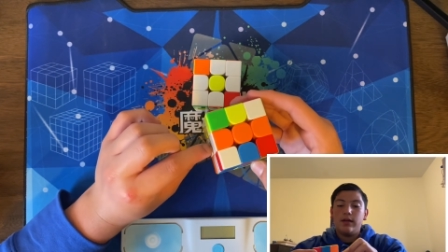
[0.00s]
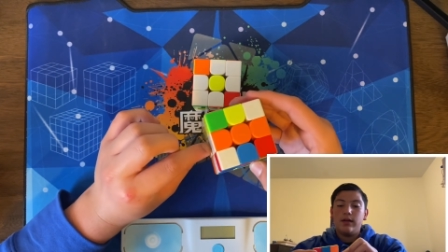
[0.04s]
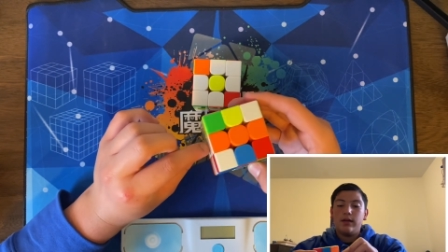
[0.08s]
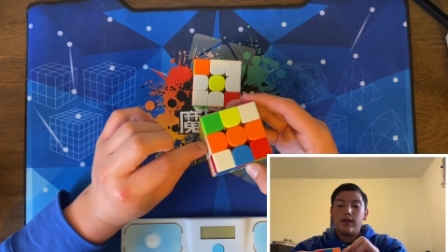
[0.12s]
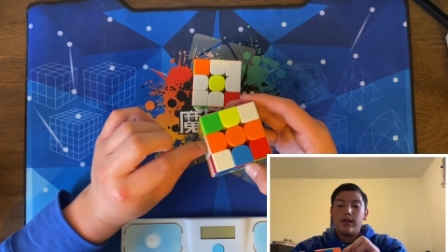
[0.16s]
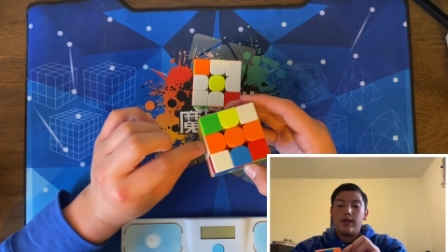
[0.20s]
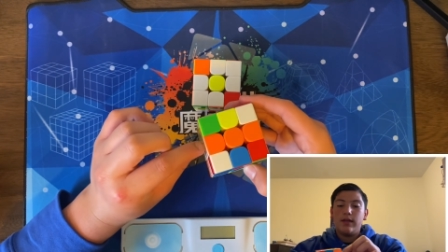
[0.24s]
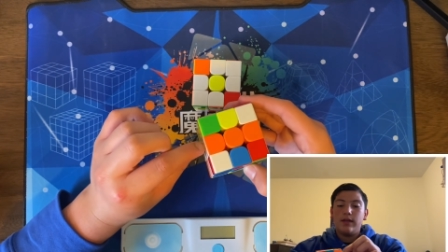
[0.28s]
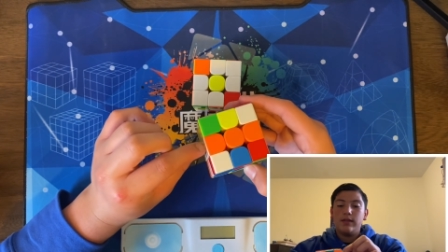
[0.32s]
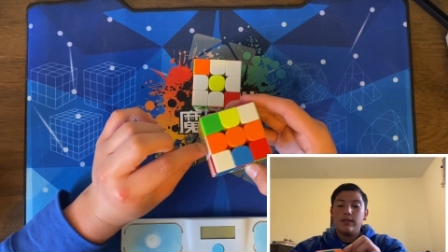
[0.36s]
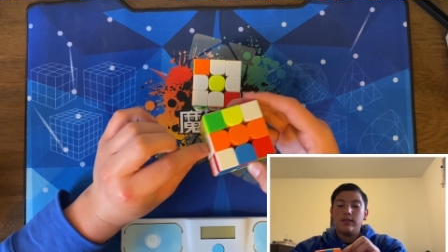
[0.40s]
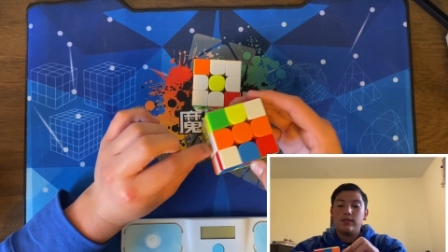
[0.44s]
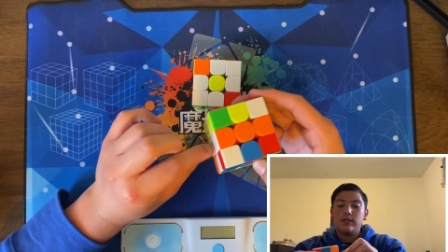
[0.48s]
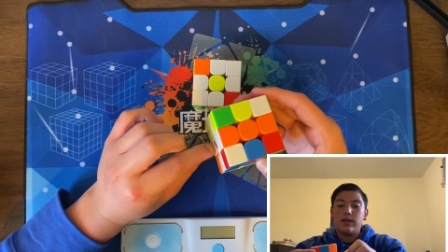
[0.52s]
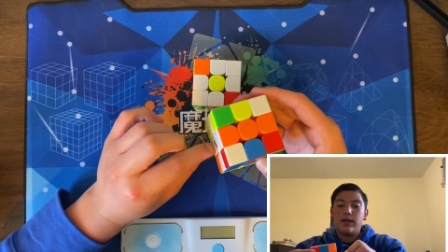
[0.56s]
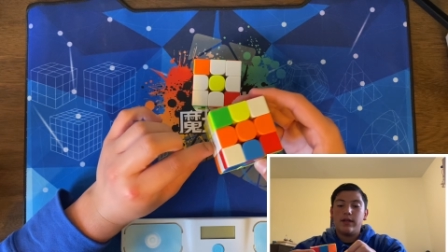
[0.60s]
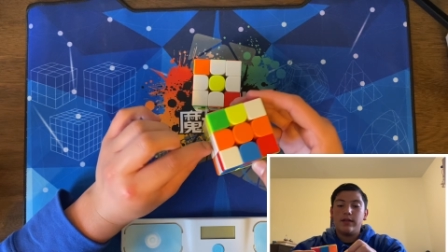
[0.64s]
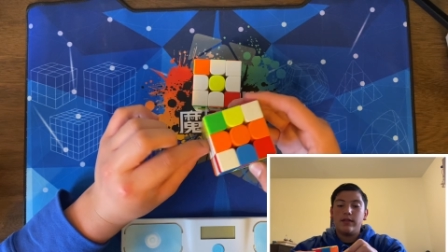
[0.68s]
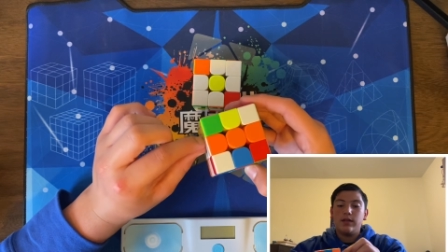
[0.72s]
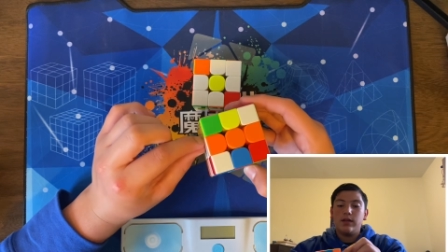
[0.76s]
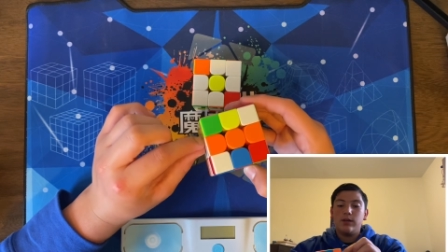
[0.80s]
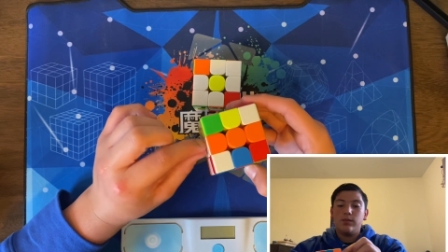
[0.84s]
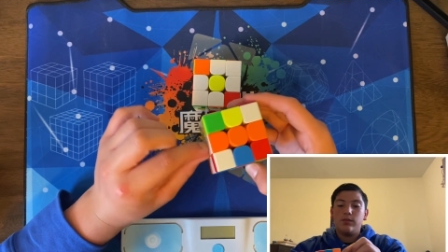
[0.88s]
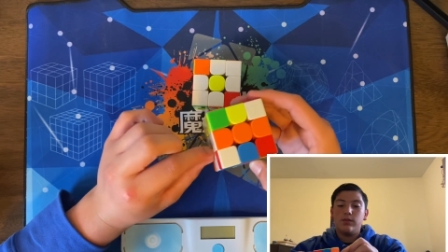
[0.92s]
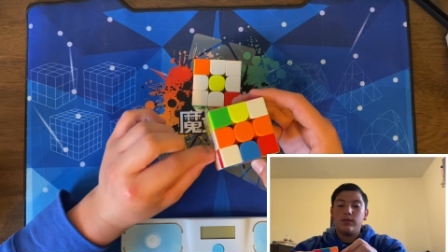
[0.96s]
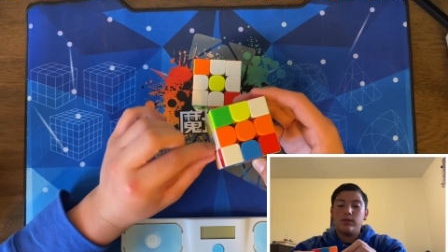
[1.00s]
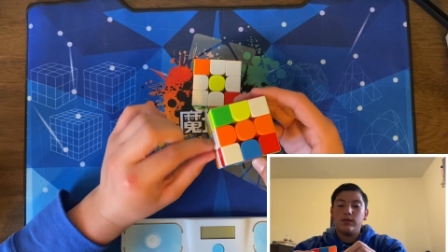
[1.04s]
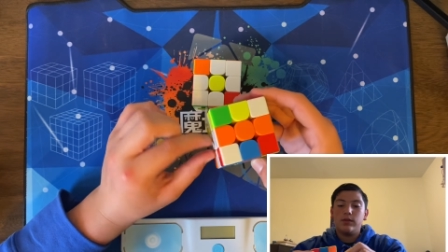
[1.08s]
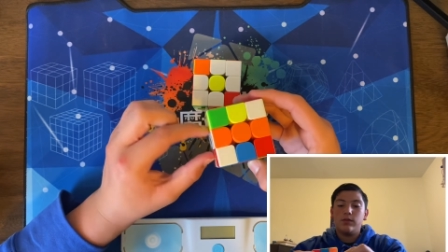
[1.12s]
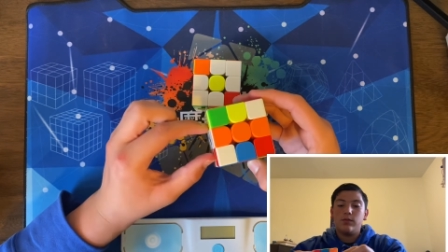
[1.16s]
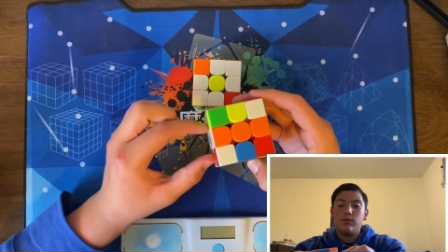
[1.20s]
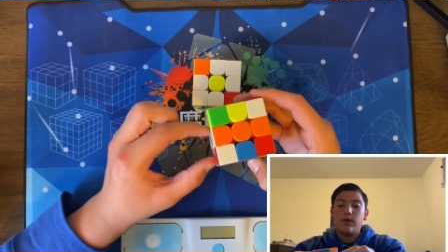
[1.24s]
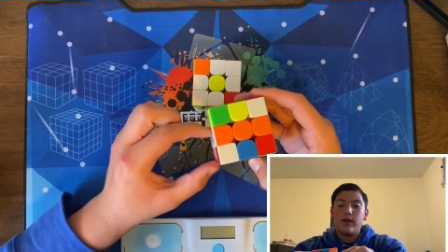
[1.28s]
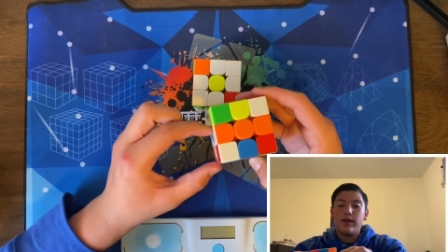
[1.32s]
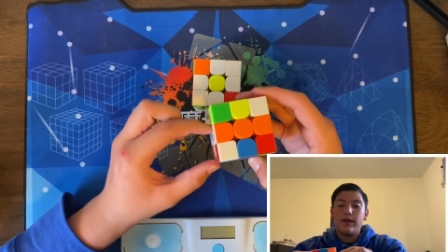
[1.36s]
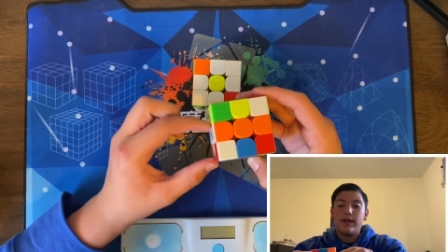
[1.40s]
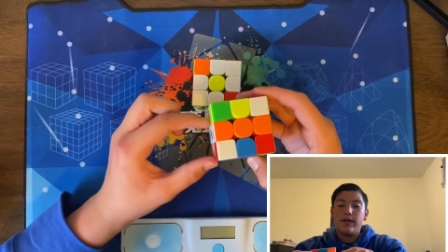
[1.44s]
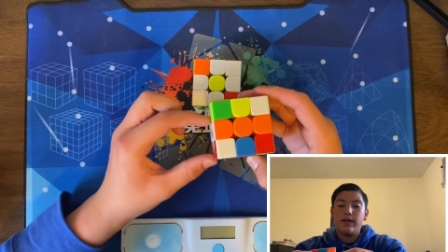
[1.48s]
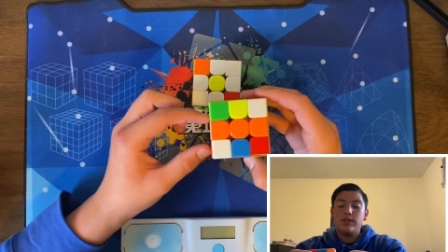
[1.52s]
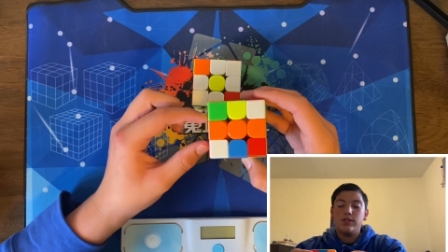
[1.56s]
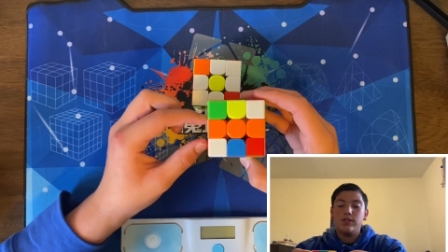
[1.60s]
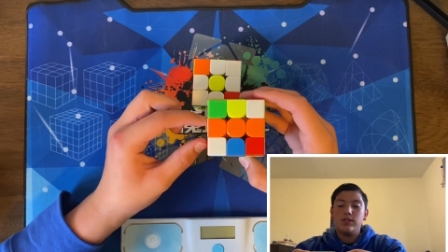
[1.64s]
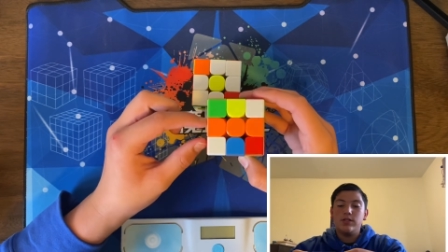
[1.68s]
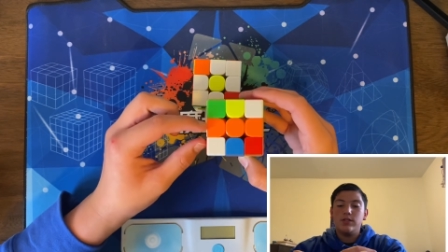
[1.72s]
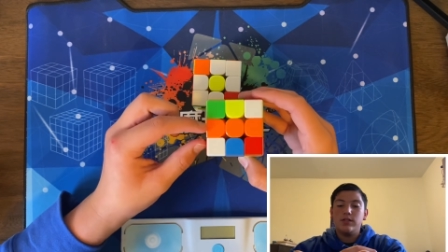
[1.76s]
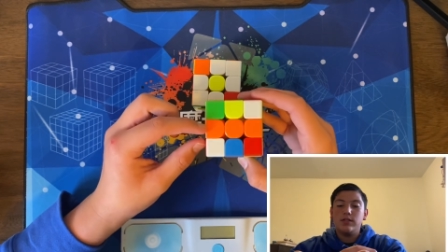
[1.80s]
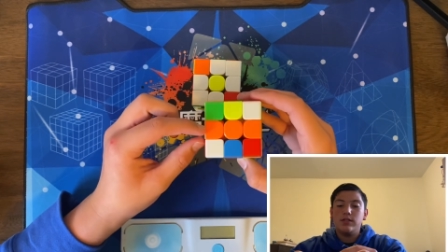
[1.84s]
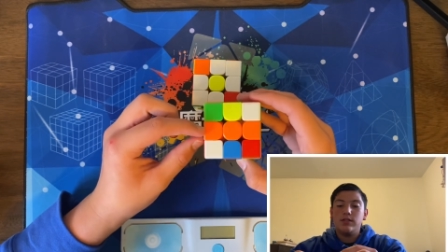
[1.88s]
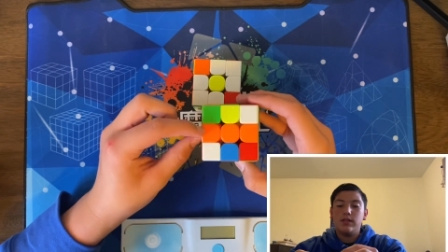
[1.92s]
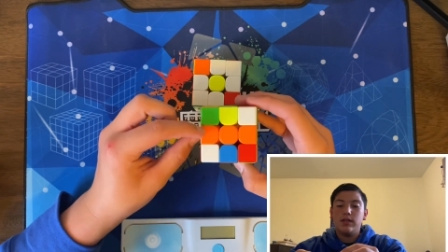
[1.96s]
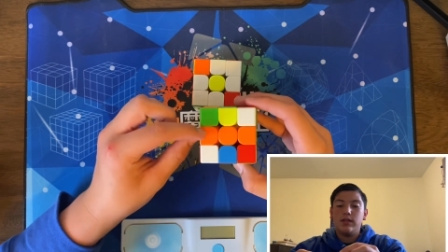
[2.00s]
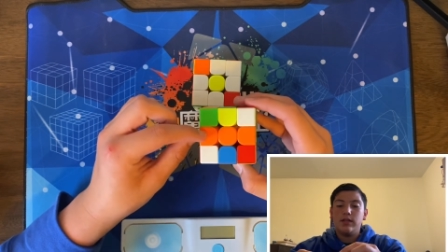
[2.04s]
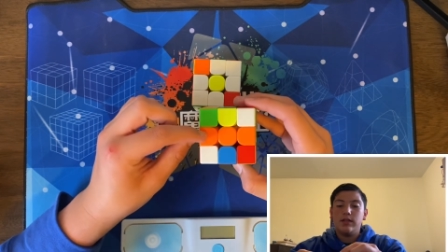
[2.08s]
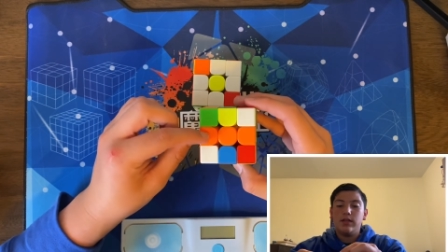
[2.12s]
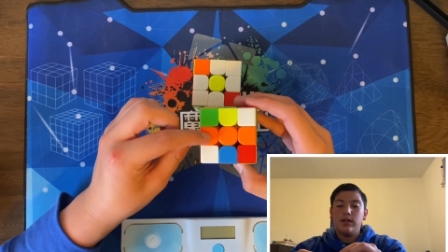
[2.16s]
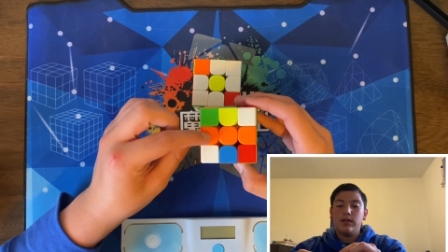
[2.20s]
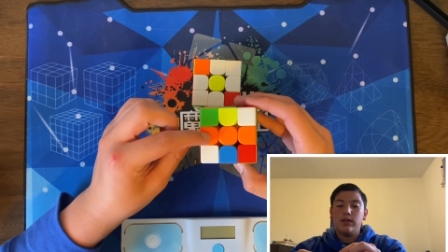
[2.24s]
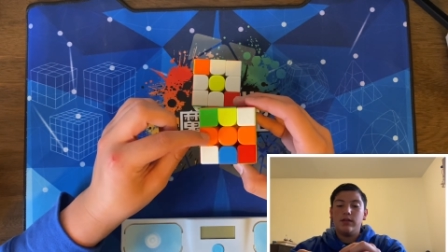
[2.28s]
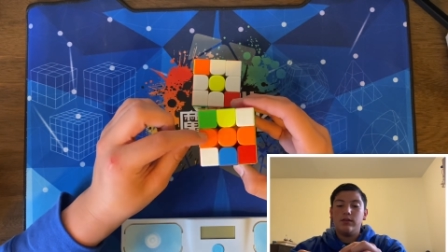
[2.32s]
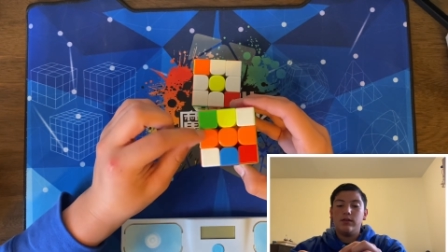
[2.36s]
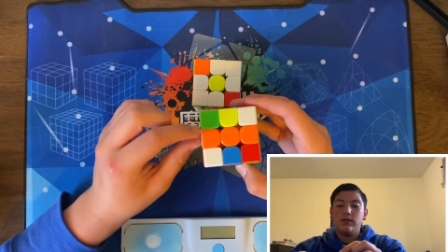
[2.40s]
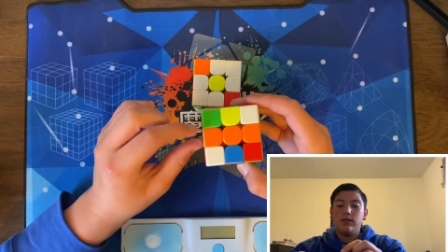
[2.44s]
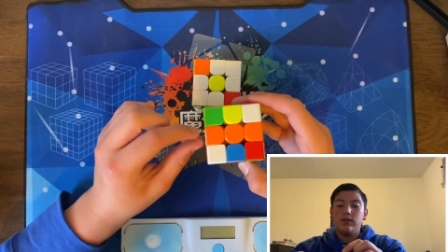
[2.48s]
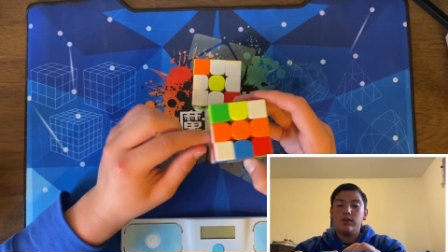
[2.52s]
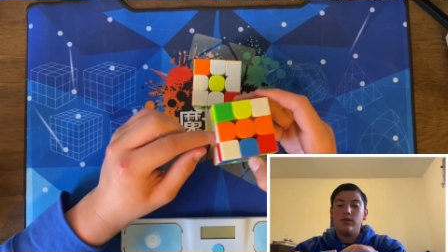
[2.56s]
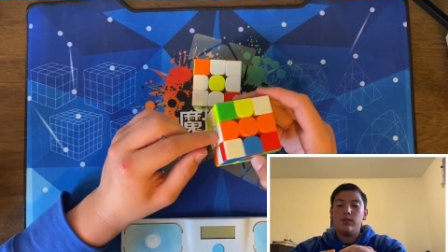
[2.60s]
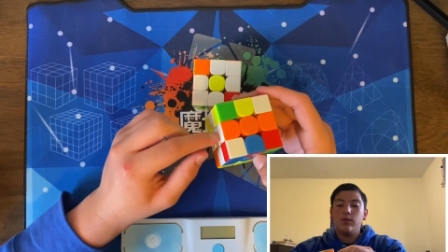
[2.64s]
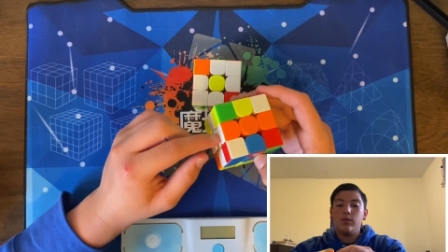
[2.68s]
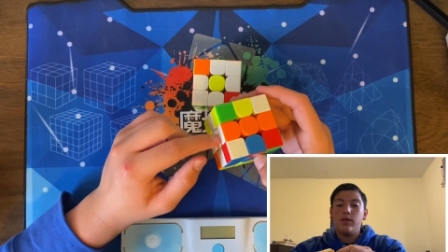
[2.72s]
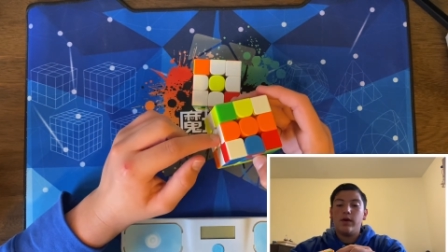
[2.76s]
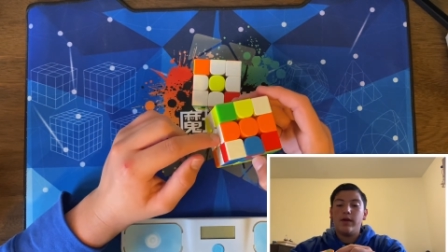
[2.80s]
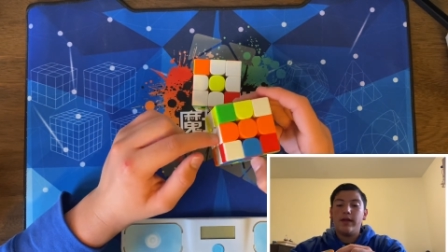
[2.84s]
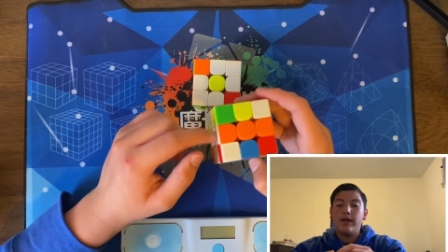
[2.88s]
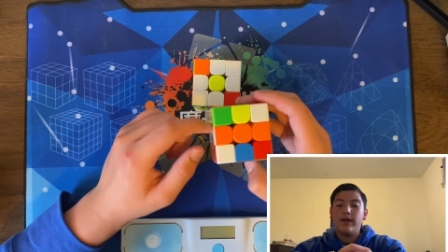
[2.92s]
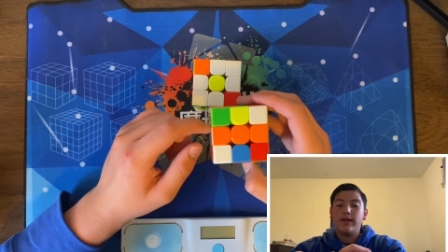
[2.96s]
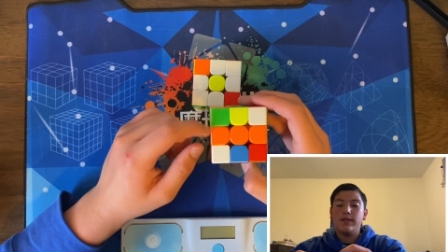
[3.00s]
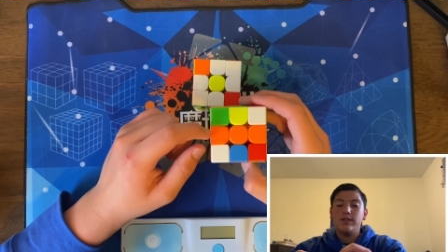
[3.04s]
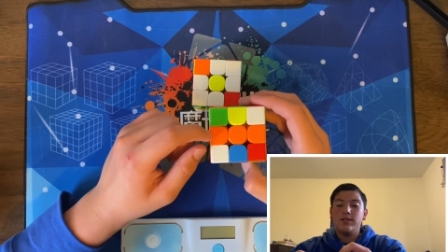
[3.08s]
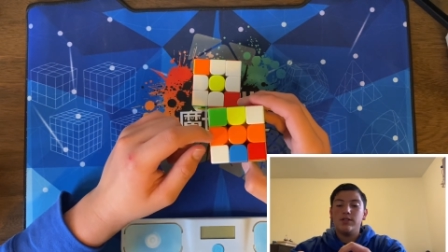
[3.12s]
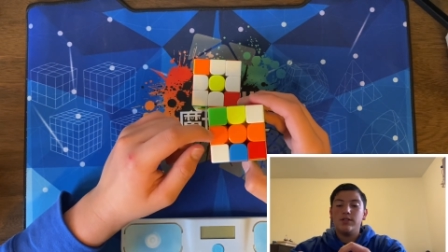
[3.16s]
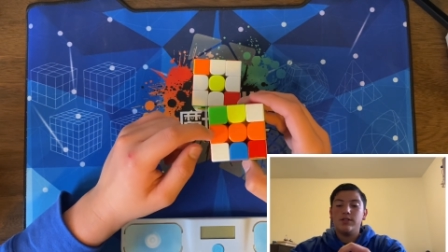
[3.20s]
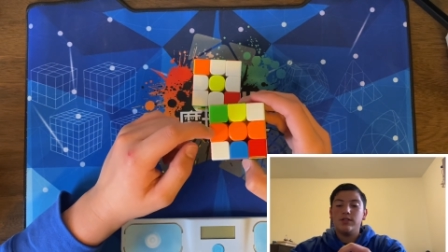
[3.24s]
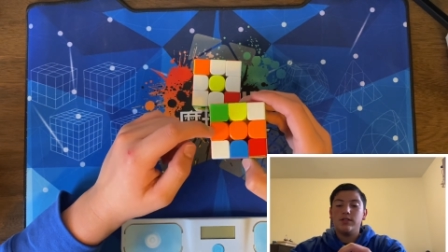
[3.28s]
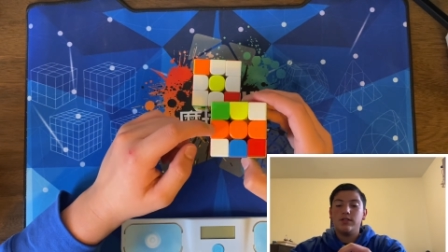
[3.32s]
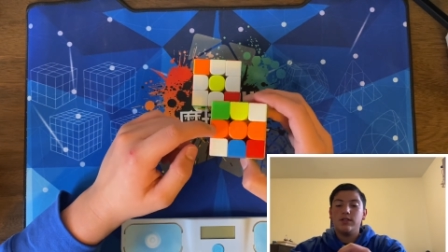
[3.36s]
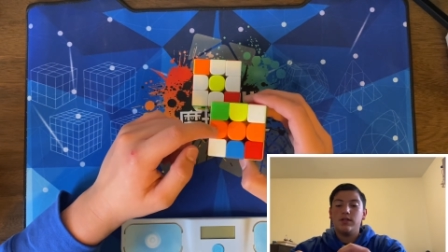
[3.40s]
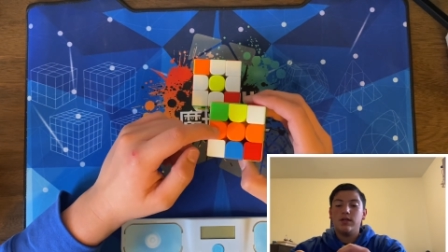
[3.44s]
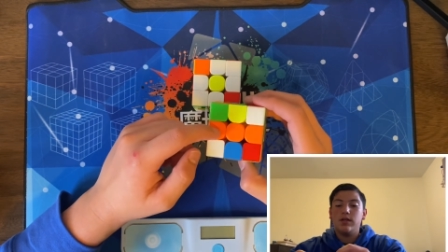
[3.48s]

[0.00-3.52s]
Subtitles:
is lined up with the white edges, and then the white edges